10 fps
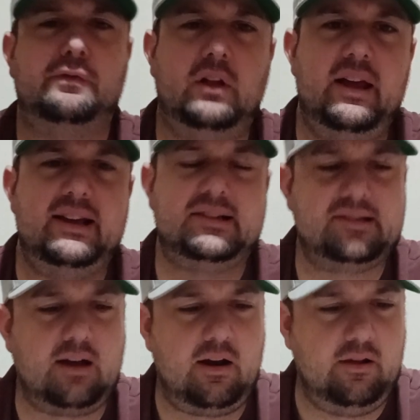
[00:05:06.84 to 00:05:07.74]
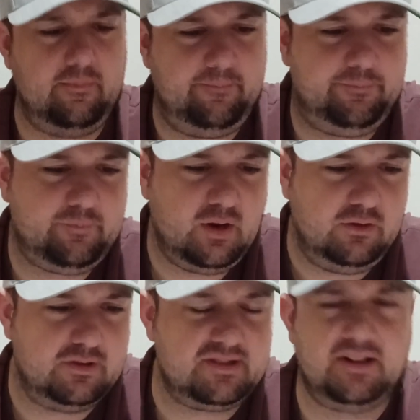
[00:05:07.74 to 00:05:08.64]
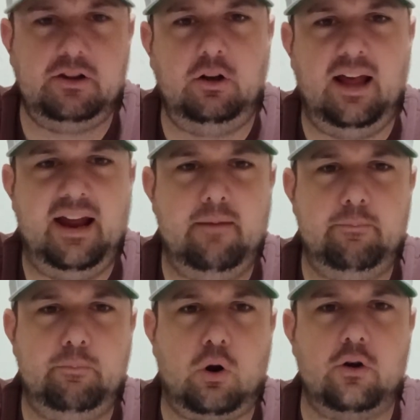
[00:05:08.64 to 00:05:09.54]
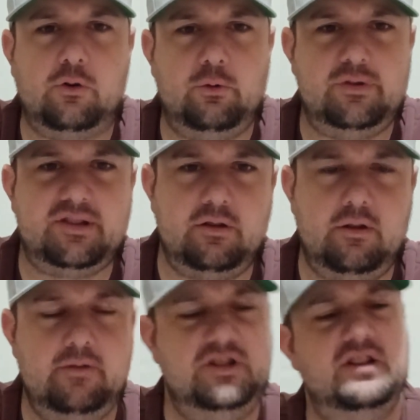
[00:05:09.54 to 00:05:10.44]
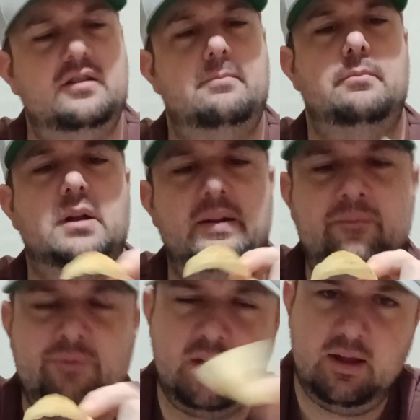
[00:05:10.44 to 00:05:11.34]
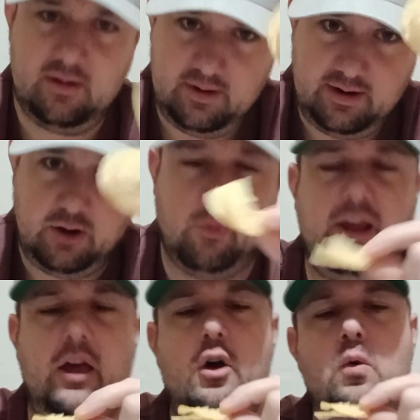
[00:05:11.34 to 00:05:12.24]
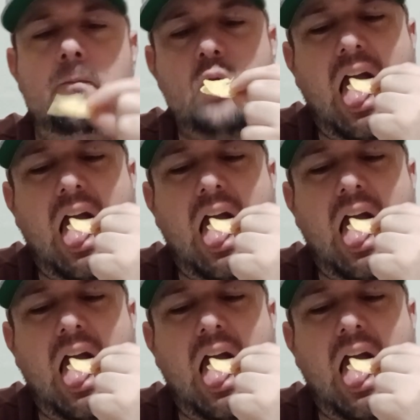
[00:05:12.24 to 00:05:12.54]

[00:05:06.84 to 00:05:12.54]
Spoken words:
flakes, kind of looks like little ant particles on the chip, but here we go.